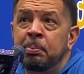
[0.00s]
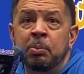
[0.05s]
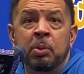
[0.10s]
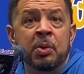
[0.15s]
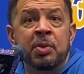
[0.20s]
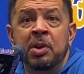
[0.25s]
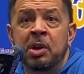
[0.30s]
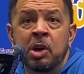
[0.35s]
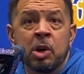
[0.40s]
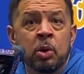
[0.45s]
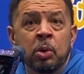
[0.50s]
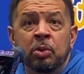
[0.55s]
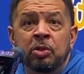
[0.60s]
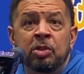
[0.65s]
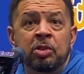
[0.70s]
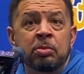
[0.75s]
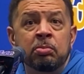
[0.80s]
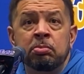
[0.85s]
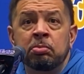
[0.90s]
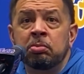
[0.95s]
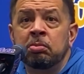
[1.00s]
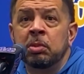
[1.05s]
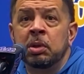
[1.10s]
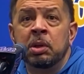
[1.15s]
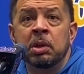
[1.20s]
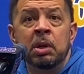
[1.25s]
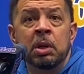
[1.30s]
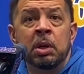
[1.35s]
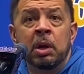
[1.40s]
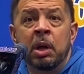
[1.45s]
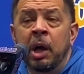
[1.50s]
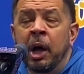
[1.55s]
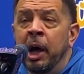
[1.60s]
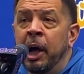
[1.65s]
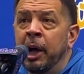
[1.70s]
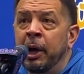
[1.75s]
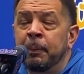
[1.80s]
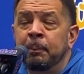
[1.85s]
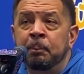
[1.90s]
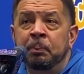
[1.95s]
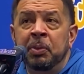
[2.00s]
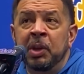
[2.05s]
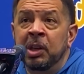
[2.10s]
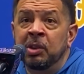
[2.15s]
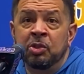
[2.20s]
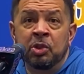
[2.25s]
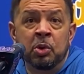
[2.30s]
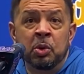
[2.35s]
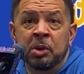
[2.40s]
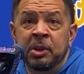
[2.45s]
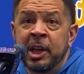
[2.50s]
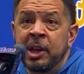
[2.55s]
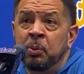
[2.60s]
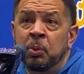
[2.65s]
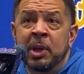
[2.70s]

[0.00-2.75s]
with a coach and doing that.